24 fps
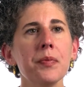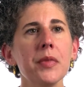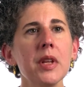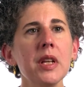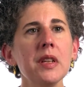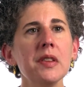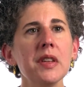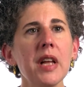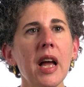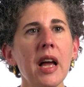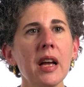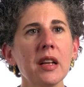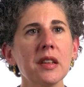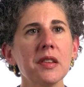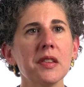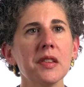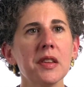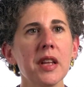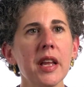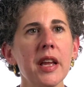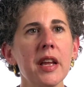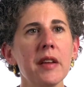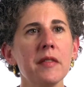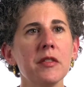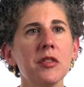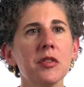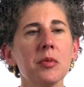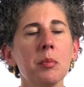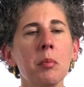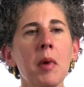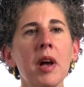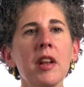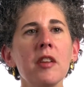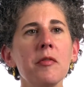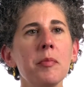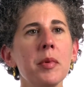These ex slaves
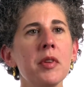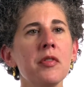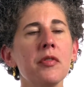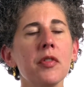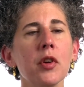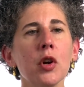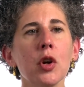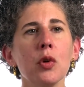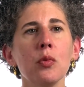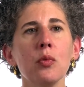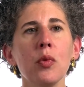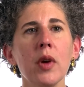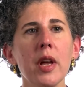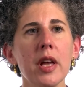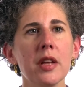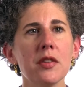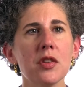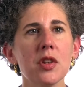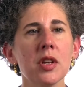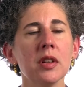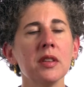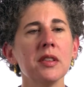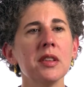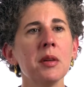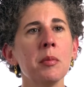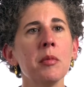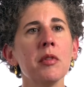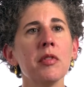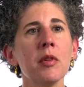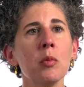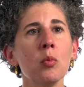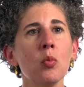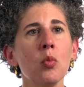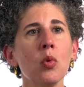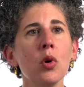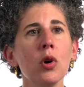might have been very rich, and some
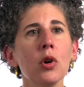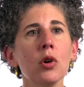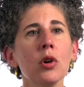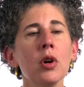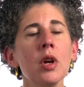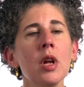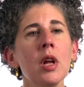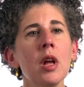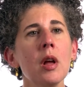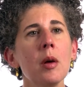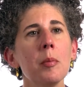of them were,